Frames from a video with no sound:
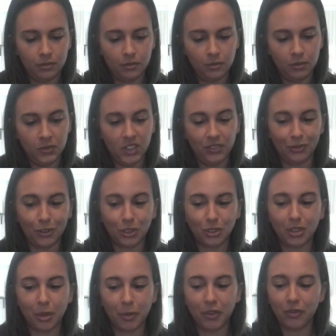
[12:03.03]
For
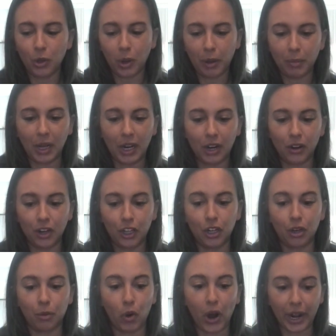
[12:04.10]
some of you, I'm hearing you're
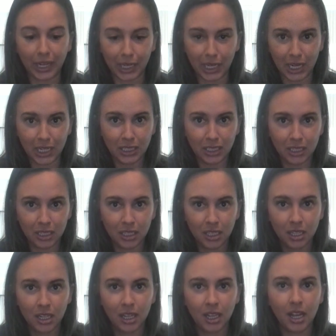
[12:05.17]
pregnant,
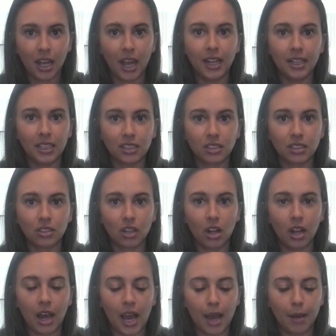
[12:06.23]
and this is all
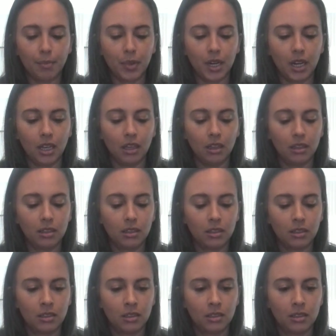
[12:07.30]
happening,
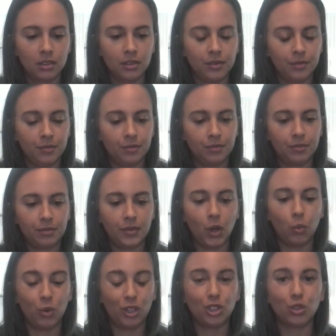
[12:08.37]

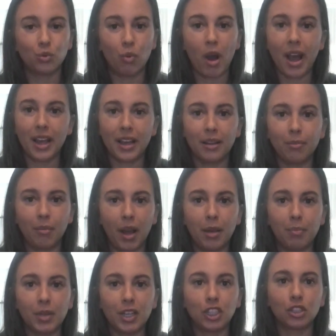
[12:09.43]
which is why it might
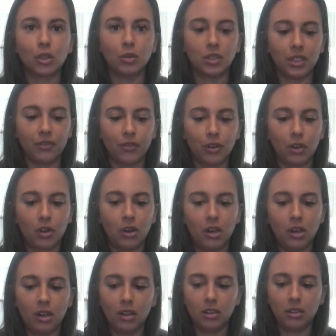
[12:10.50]
be so difficult